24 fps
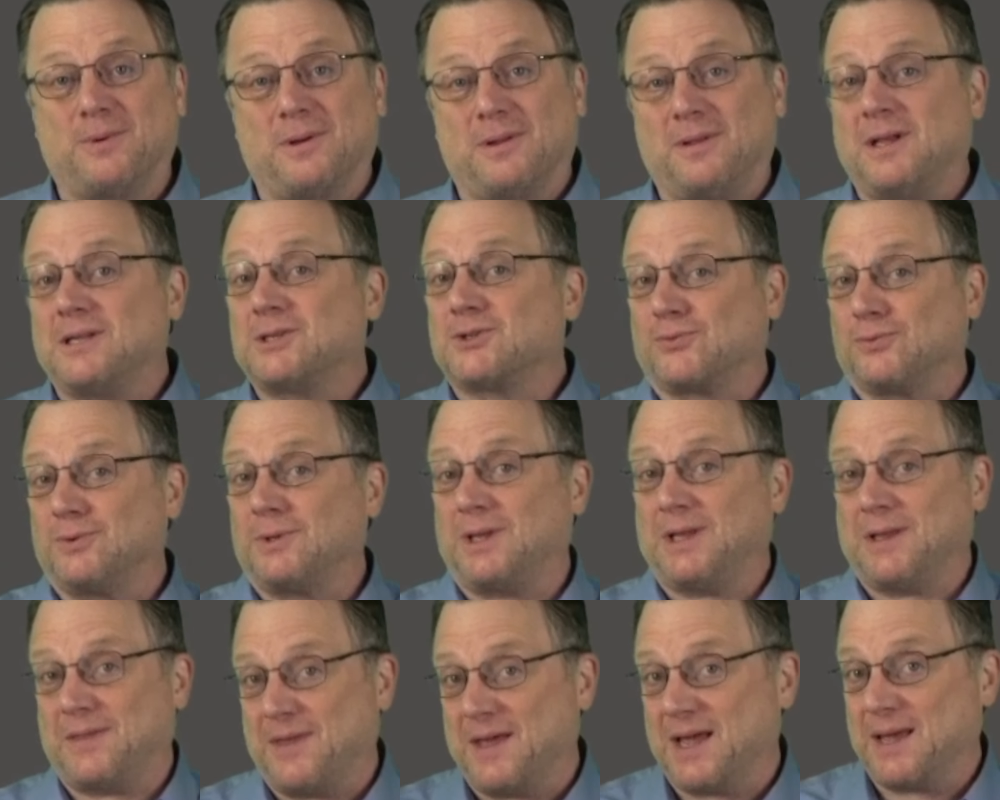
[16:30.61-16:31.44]
but let's
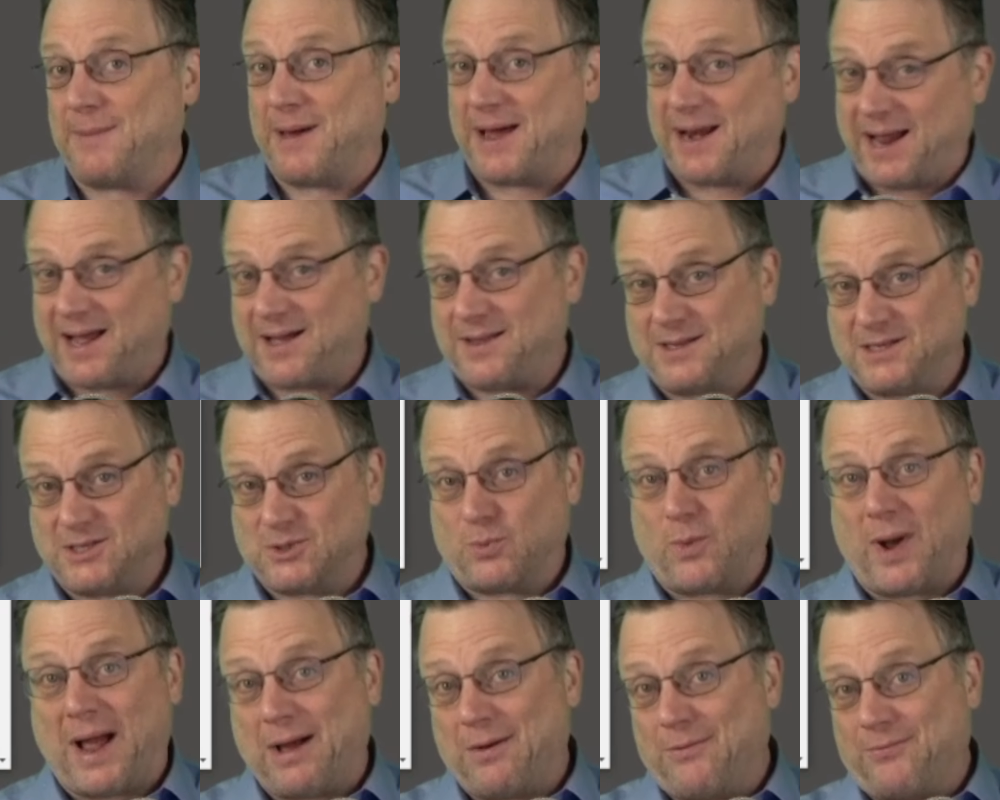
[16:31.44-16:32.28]
really think about how
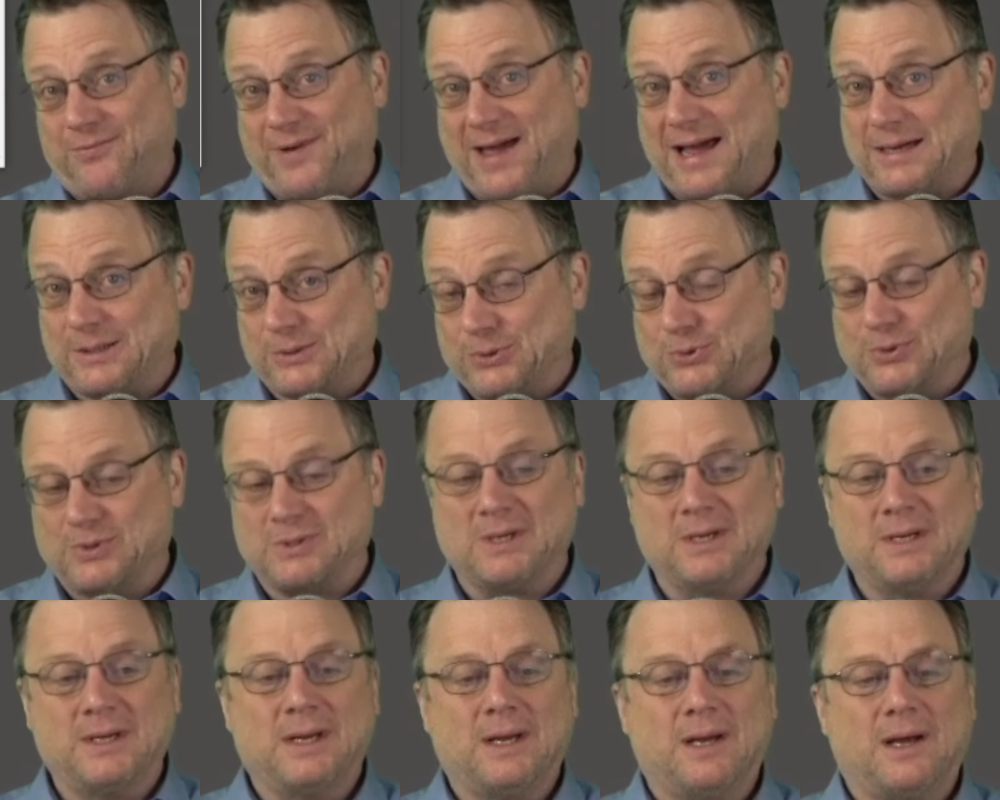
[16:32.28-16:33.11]
these wow factors